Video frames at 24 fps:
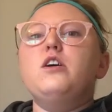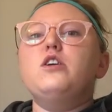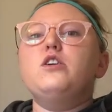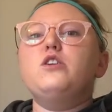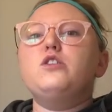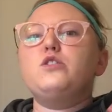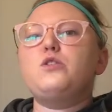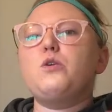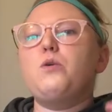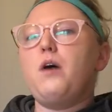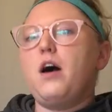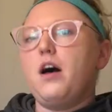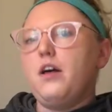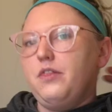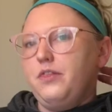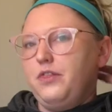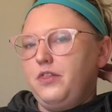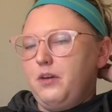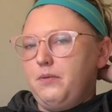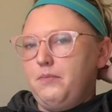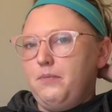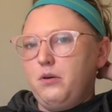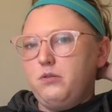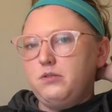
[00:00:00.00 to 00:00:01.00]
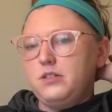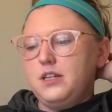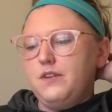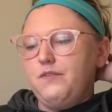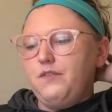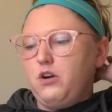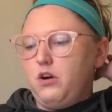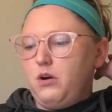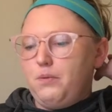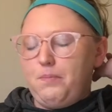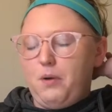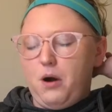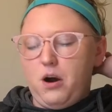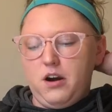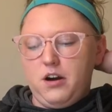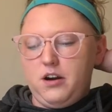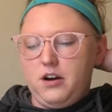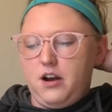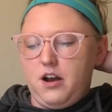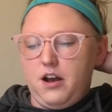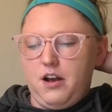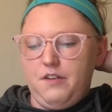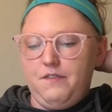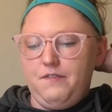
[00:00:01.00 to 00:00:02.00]
So the most difficult
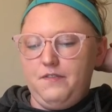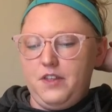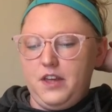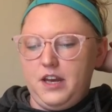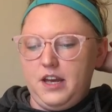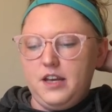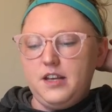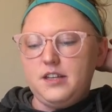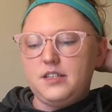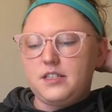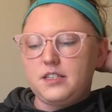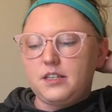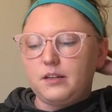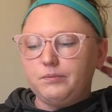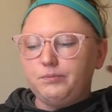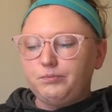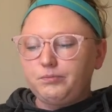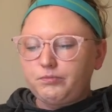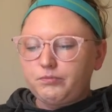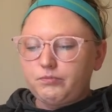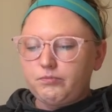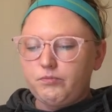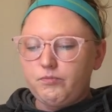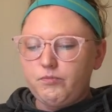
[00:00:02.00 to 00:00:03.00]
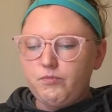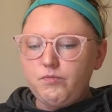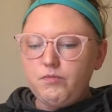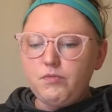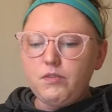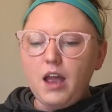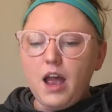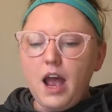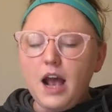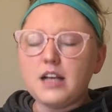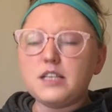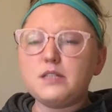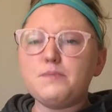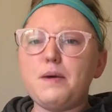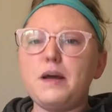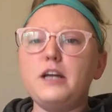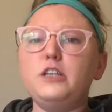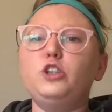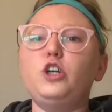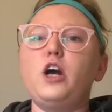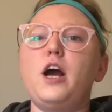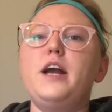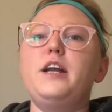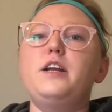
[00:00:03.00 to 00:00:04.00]
part of this has
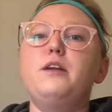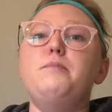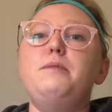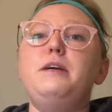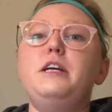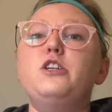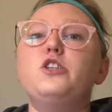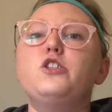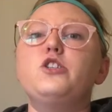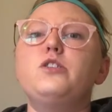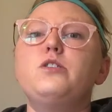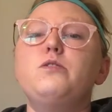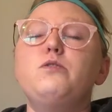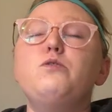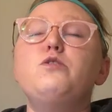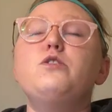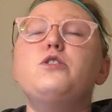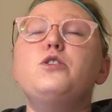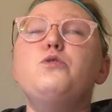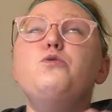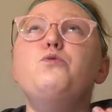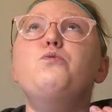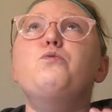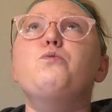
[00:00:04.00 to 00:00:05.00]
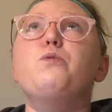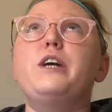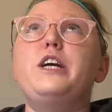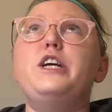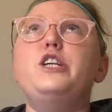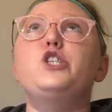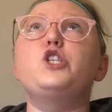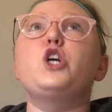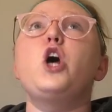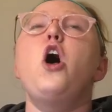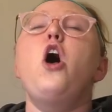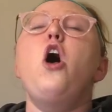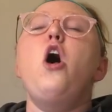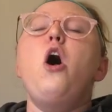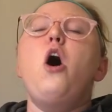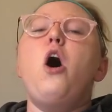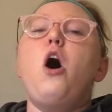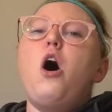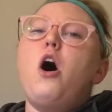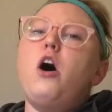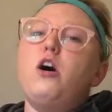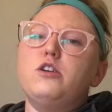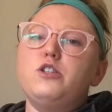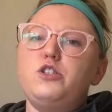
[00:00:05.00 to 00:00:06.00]
been trying to reach
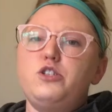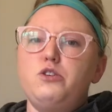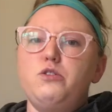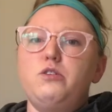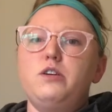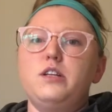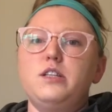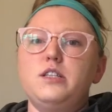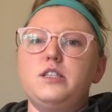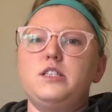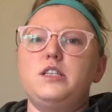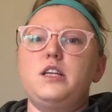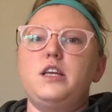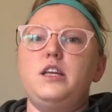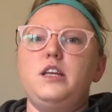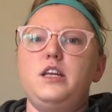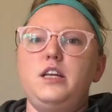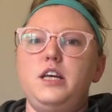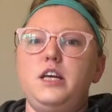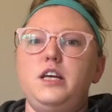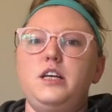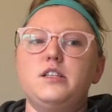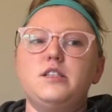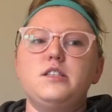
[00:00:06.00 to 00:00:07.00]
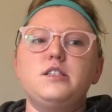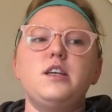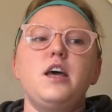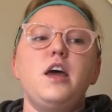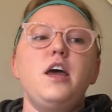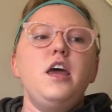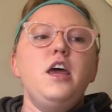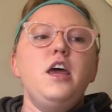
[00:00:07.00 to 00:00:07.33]
all students' needs.